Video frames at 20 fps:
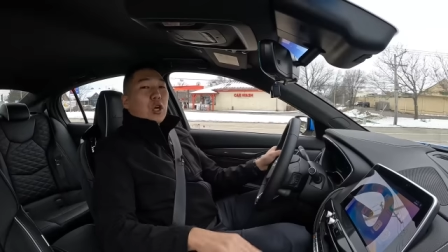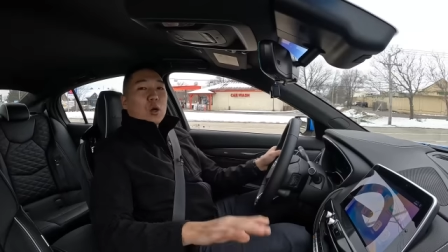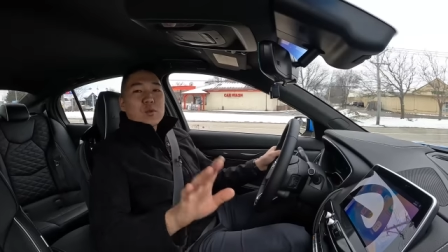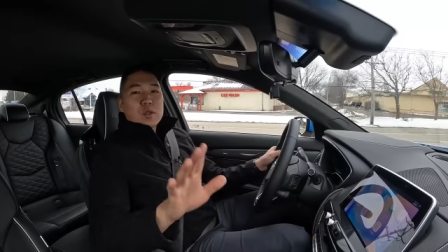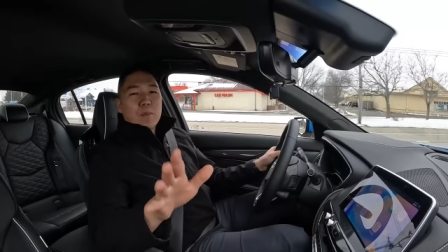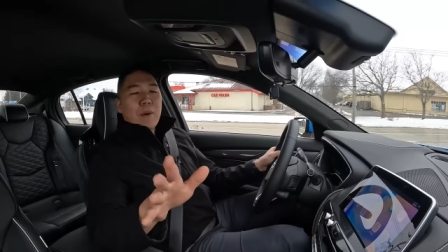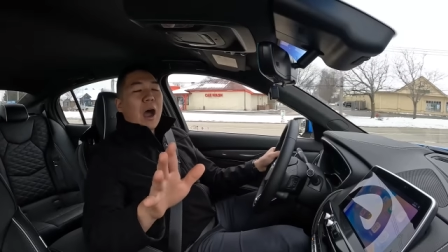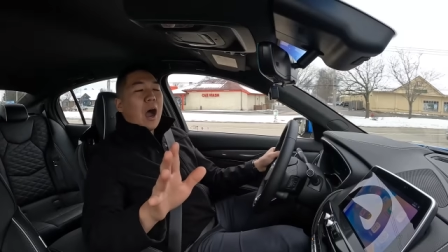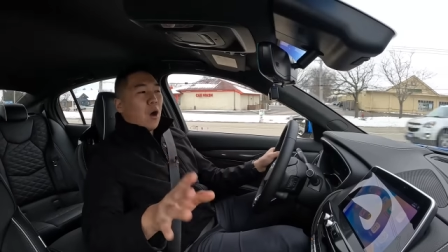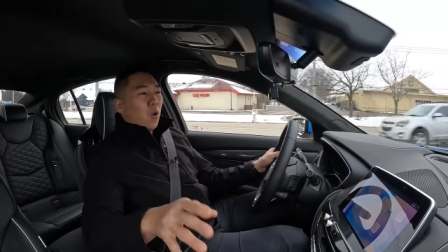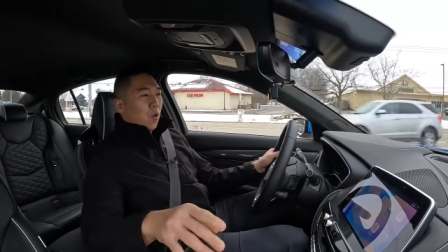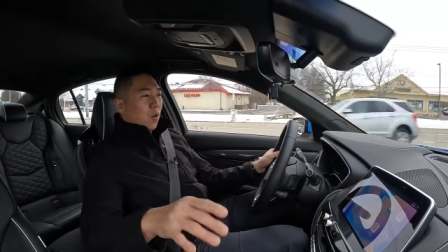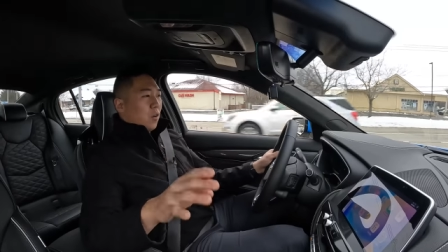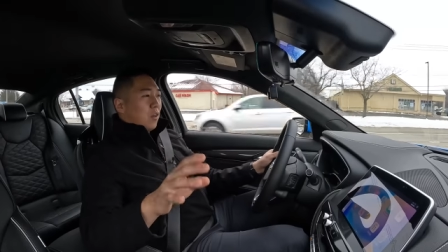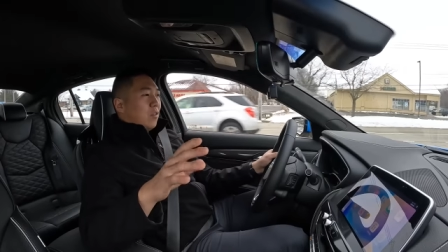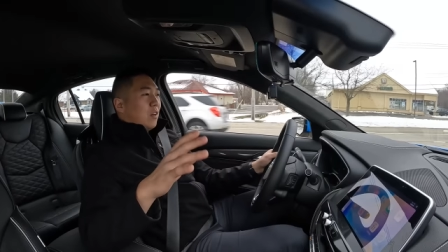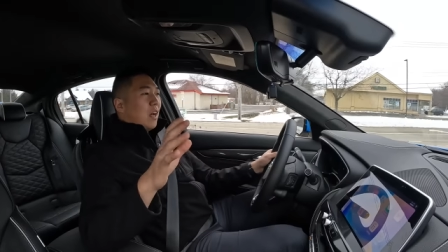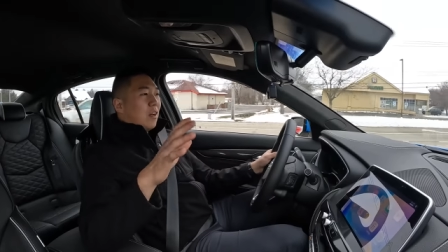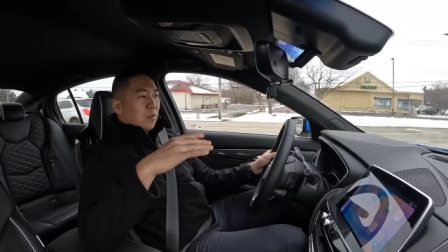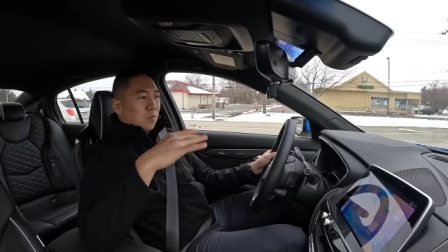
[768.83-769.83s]
terms of power,
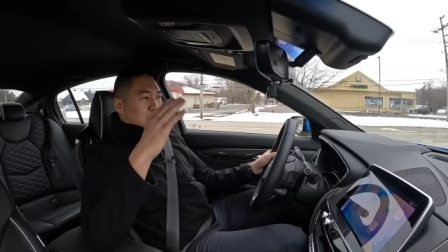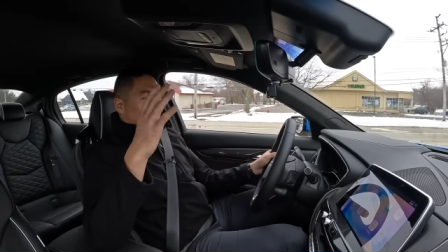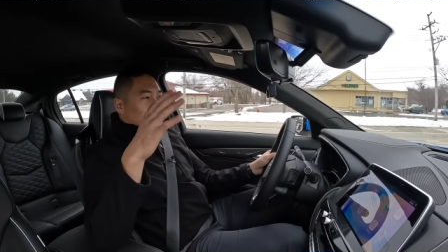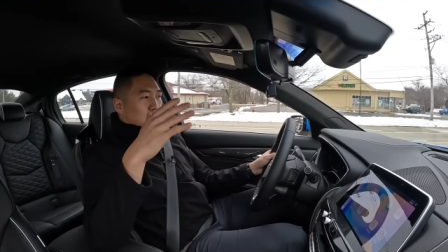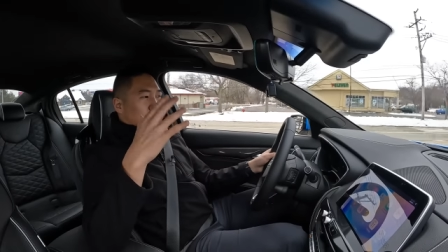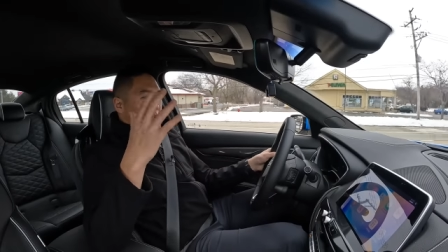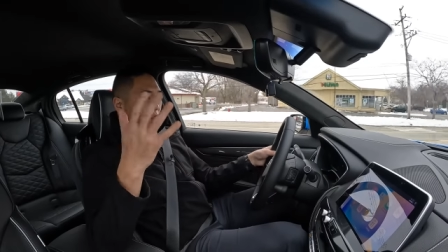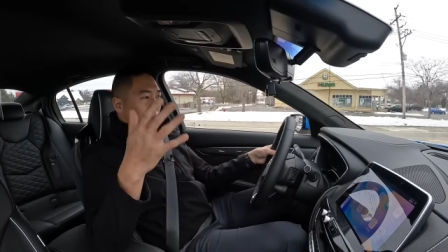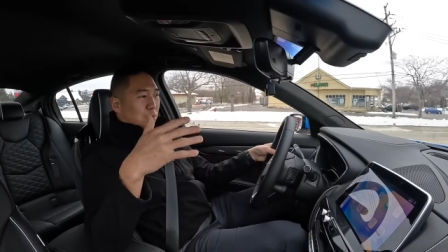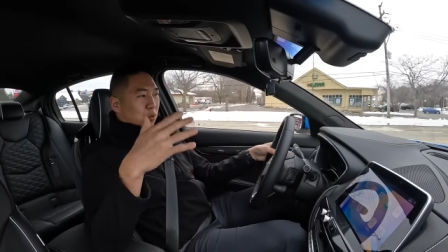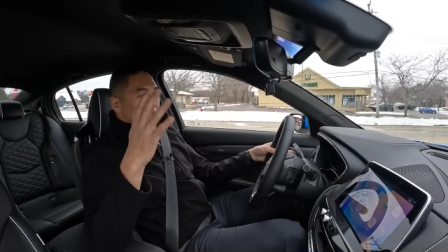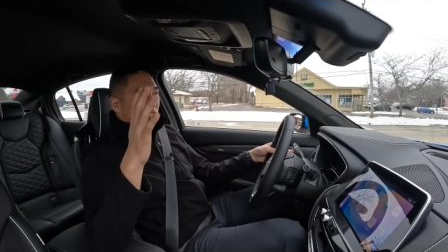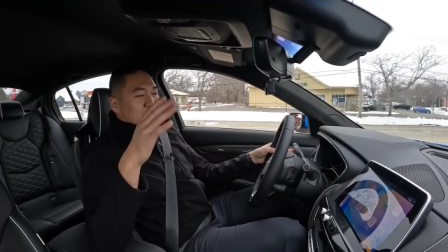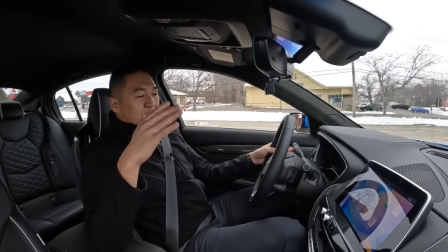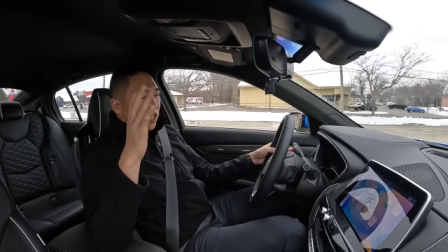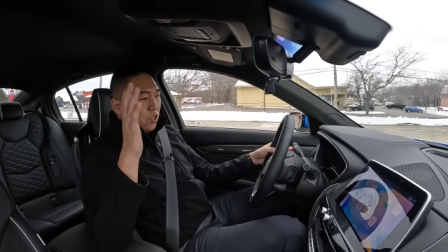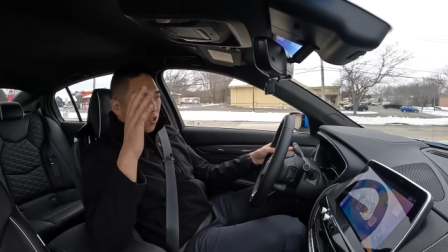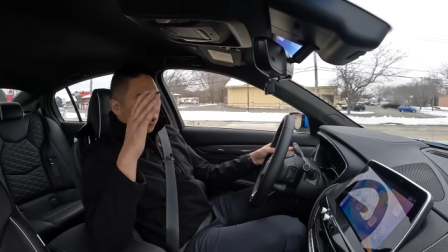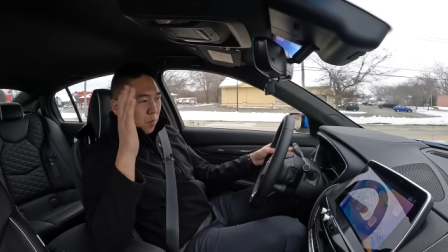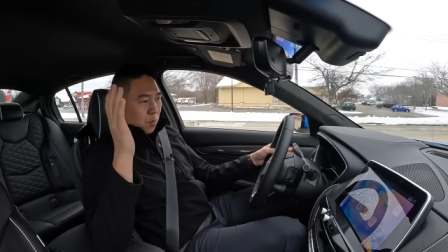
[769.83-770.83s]
not in terms of
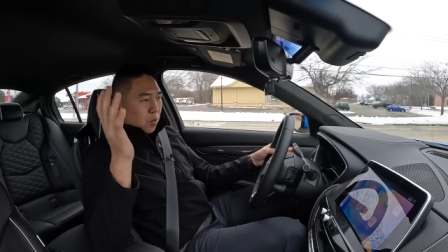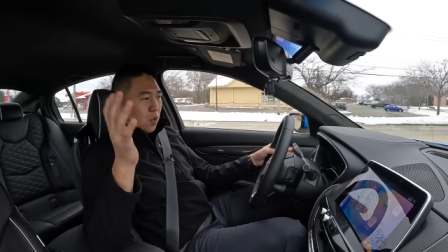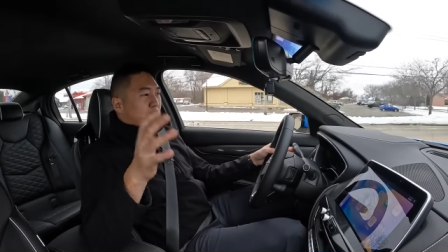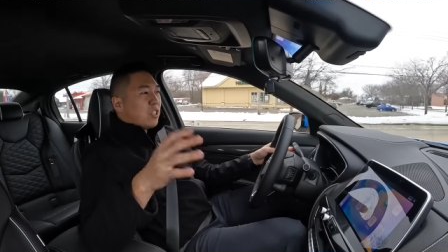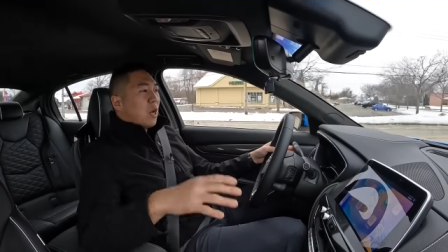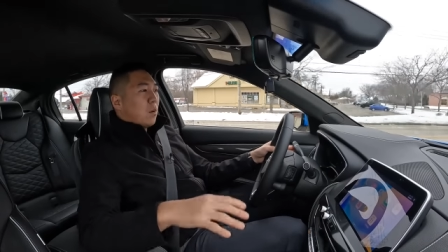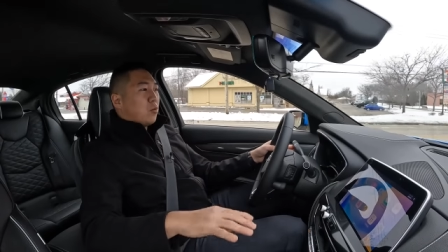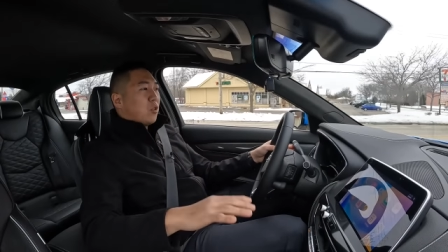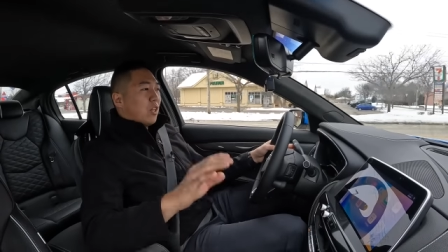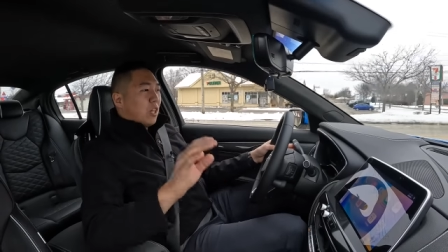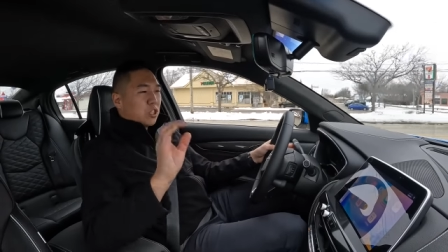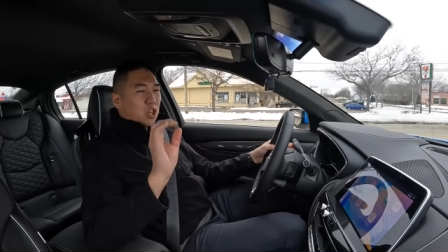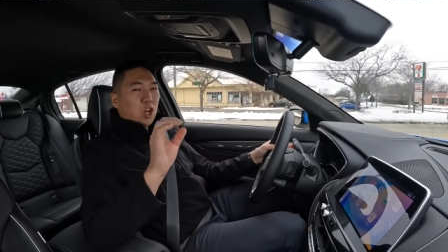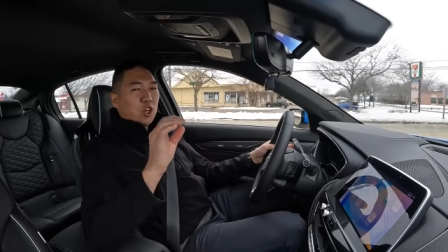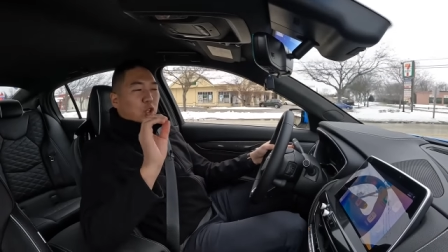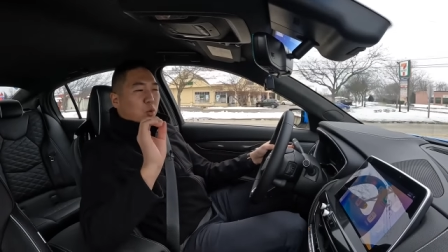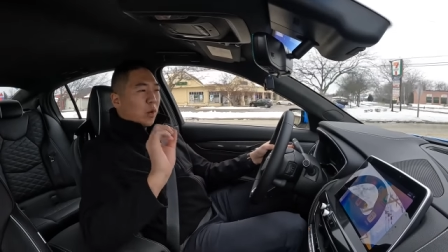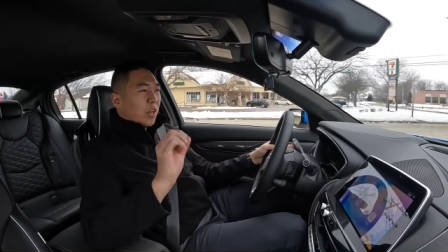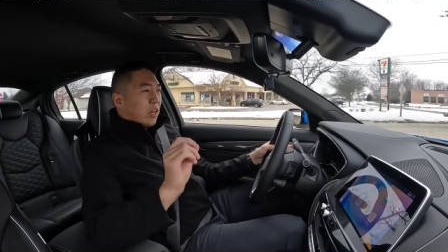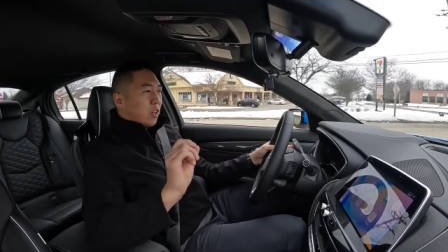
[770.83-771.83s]
prestige or perception. It's
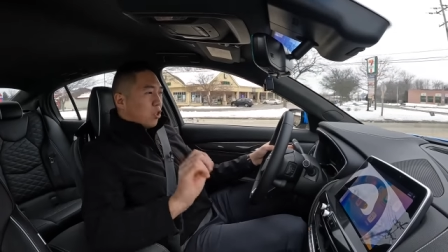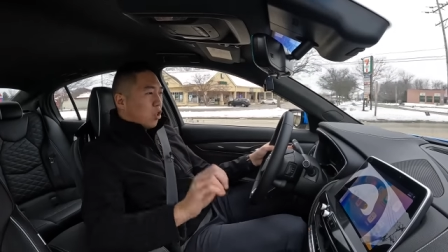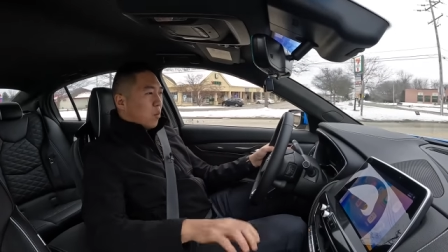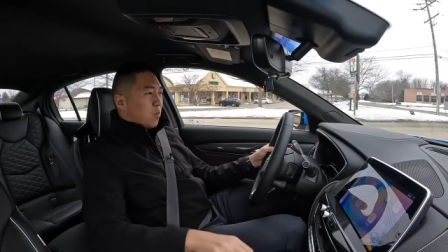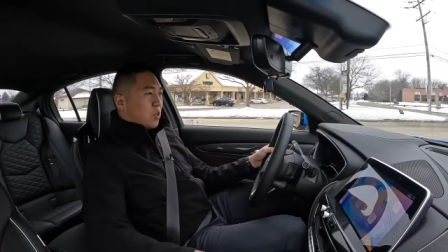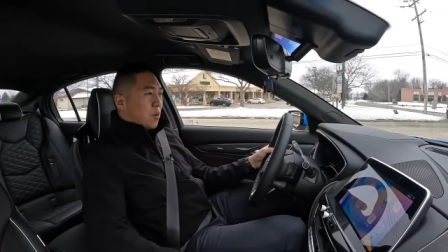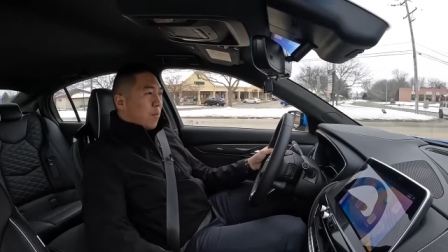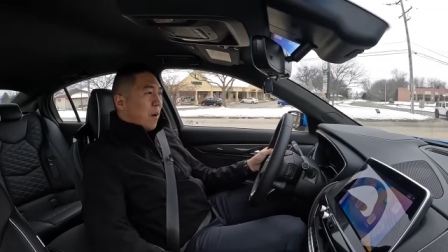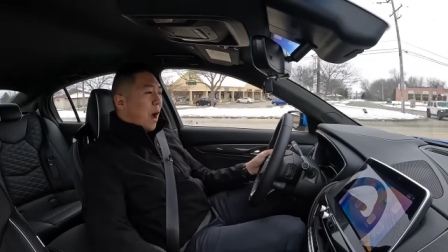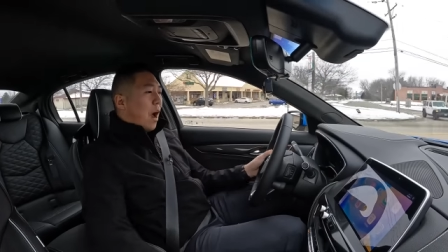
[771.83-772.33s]
underrated in terms of